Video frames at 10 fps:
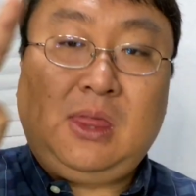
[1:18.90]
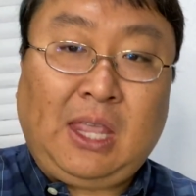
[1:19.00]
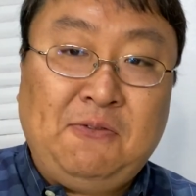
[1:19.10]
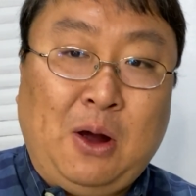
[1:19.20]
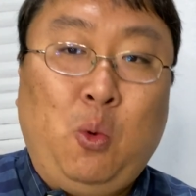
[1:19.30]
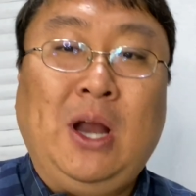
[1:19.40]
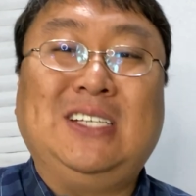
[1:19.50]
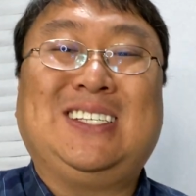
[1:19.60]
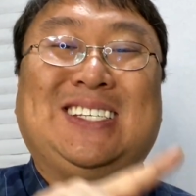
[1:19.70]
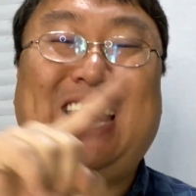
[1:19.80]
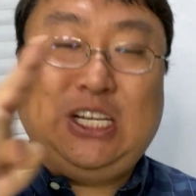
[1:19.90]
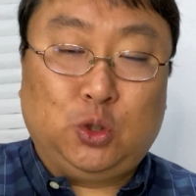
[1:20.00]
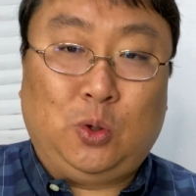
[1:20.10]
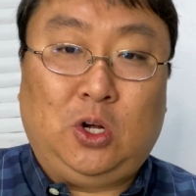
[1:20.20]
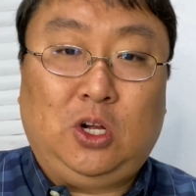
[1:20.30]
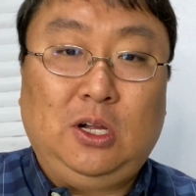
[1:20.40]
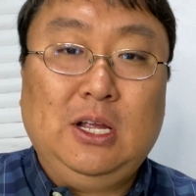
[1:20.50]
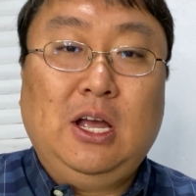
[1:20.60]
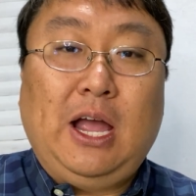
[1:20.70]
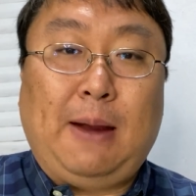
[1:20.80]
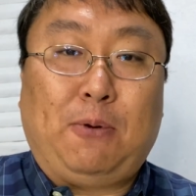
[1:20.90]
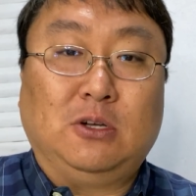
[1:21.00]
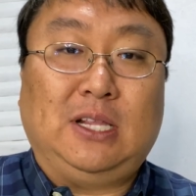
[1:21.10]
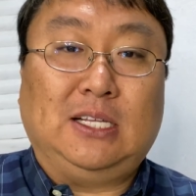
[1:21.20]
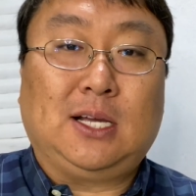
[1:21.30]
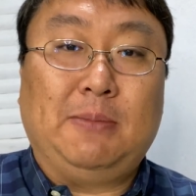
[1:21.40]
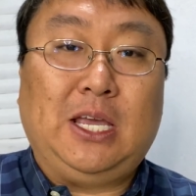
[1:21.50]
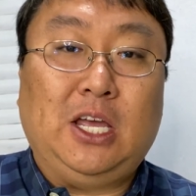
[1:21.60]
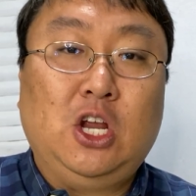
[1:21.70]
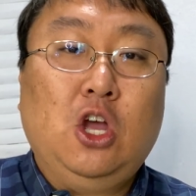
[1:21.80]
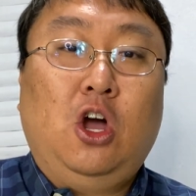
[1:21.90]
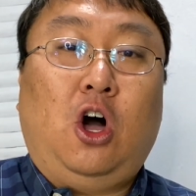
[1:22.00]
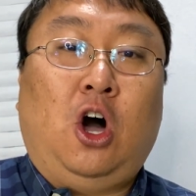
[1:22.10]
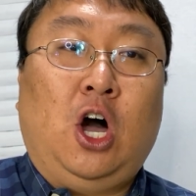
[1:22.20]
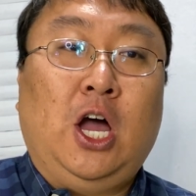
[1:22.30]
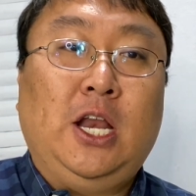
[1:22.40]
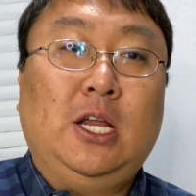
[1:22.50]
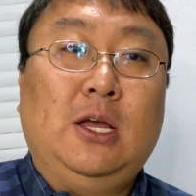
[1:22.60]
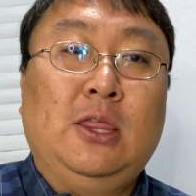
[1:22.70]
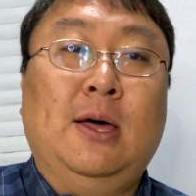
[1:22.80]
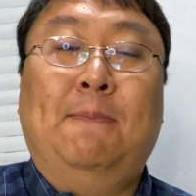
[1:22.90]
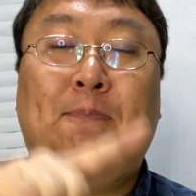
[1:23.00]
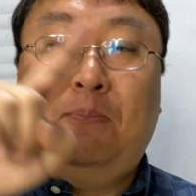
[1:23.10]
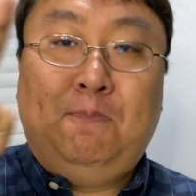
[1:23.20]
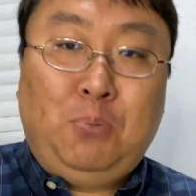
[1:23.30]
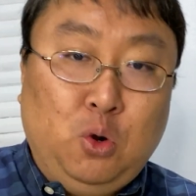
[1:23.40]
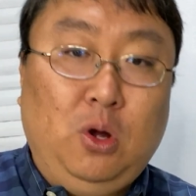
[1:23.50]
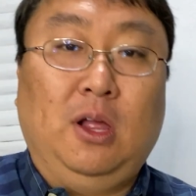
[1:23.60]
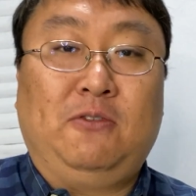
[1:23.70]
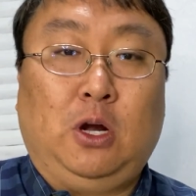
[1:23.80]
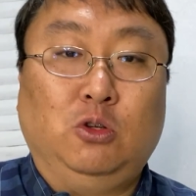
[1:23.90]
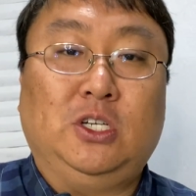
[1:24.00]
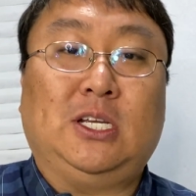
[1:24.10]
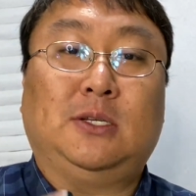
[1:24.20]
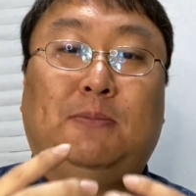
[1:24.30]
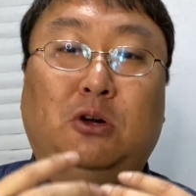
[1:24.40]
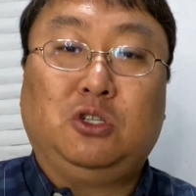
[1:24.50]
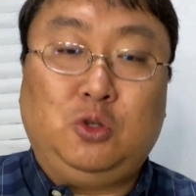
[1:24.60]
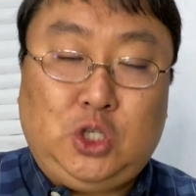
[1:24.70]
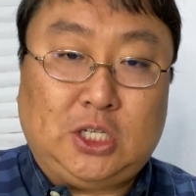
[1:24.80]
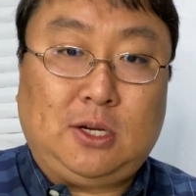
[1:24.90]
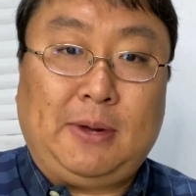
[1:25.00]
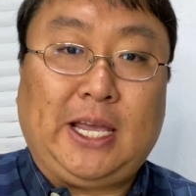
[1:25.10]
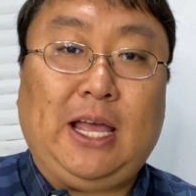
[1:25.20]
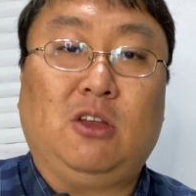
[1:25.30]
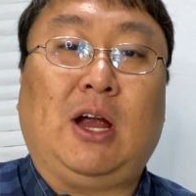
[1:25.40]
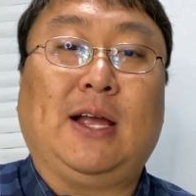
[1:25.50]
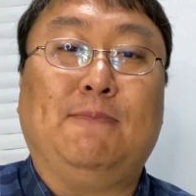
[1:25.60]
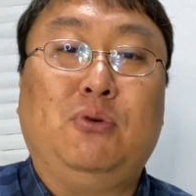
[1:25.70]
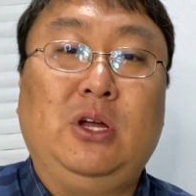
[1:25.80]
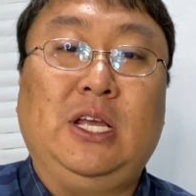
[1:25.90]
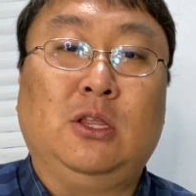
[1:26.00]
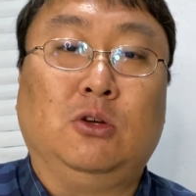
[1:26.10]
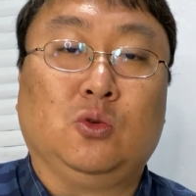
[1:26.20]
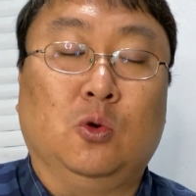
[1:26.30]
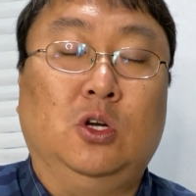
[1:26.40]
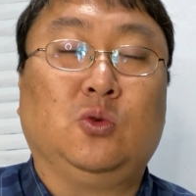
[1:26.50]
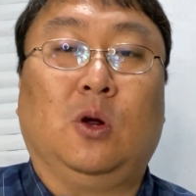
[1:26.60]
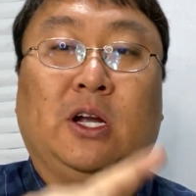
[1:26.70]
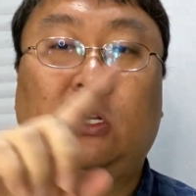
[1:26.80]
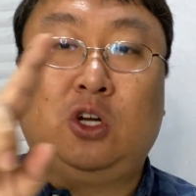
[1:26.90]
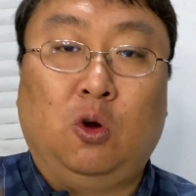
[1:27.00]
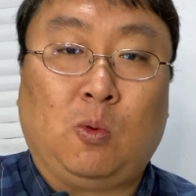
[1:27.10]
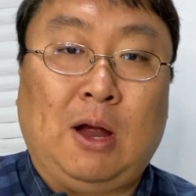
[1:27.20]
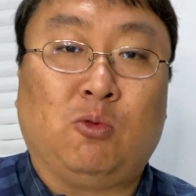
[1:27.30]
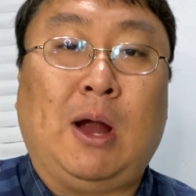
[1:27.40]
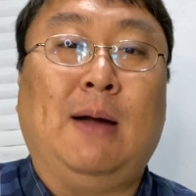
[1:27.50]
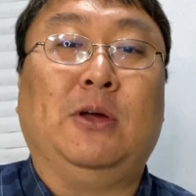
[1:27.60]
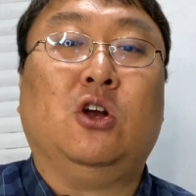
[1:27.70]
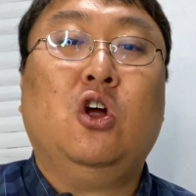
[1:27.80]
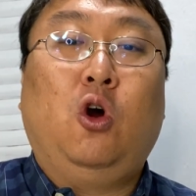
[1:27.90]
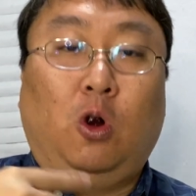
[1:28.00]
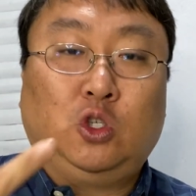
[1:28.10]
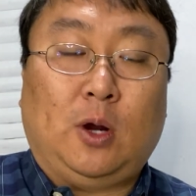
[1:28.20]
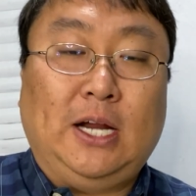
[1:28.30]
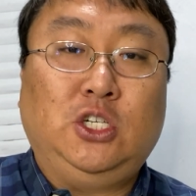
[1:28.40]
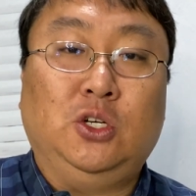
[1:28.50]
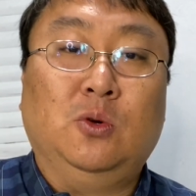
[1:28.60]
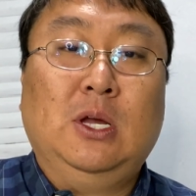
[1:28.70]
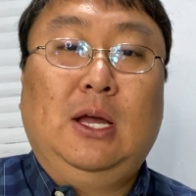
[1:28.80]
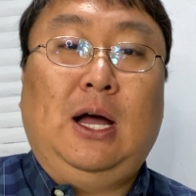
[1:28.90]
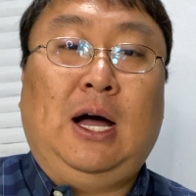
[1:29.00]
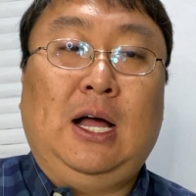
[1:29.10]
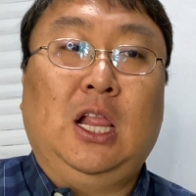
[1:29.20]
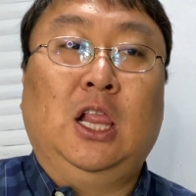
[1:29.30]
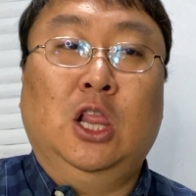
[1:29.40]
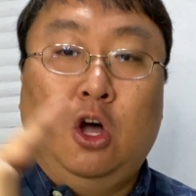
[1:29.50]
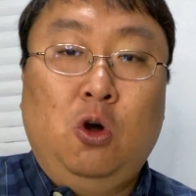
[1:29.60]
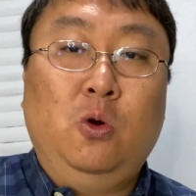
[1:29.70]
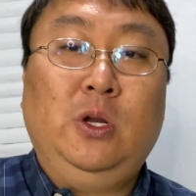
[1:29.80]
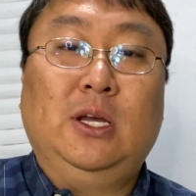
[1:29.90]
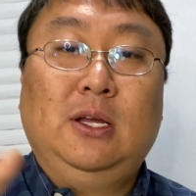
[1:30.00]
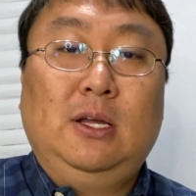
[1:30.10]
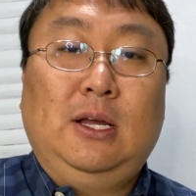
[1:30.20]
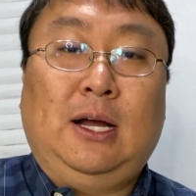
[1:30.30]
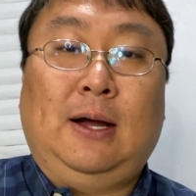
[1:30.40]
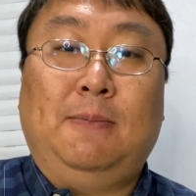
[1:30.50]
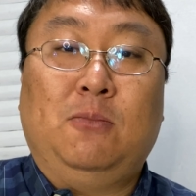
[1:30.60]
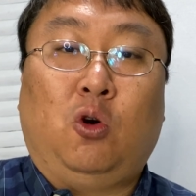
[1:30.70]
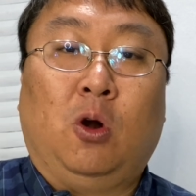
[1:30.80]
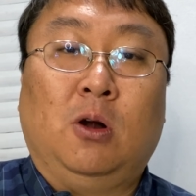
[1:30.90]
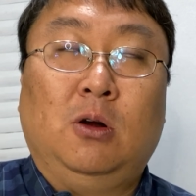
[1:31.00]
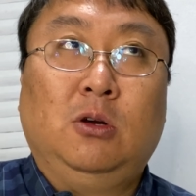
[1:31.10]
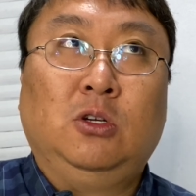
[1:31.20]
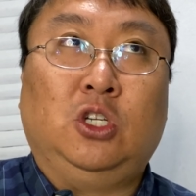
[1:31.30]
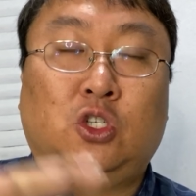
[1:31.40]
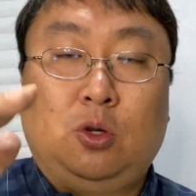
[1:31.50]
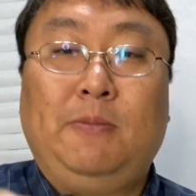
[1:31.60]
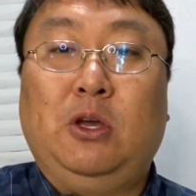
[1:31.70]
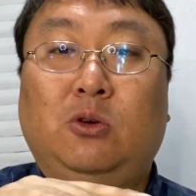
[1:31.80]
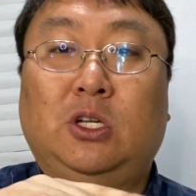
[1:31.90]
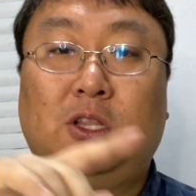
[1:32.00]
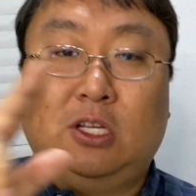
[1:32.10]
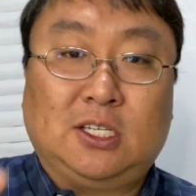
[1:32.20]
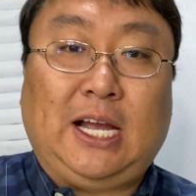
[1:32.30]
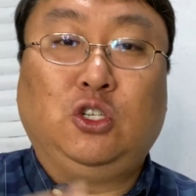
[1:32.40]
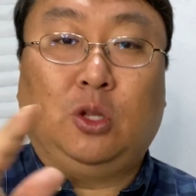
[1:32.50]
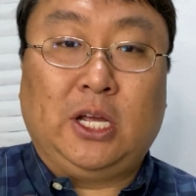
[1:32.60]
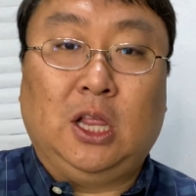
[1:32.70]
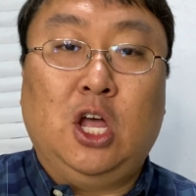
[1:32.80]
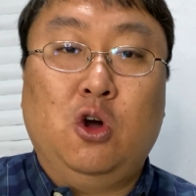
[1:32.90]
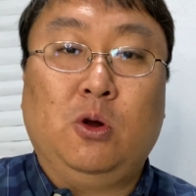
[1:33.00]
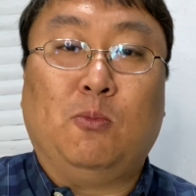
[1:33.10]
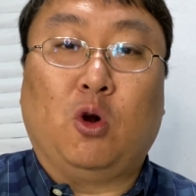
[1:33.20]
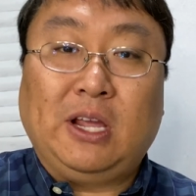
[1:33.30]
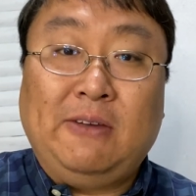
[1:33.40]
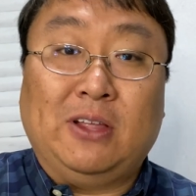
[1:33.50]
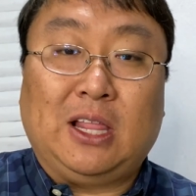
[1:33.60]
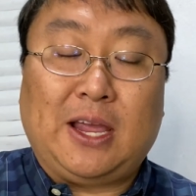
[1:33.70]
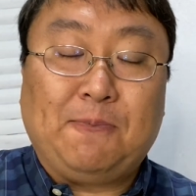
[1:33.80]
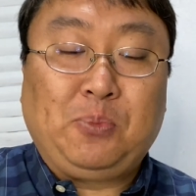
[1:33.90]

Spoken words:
if I want to schedule a person that's coming in on the pool of coaches as opposed to just on my calendar, I can put in those rules where it can go round robin or try to load or distribute the scheduling load more evenly.